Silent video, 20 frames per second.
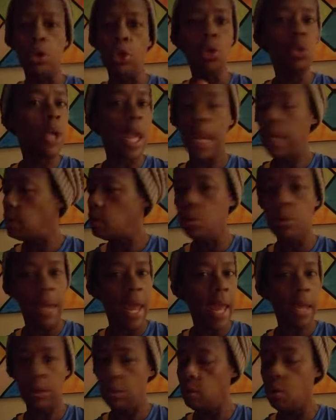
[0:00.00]
You can't do
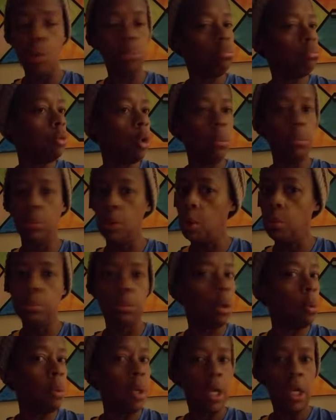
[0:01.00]
that. Nope, nope, nope,
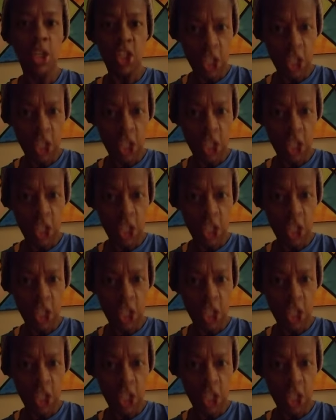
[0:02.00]
nope.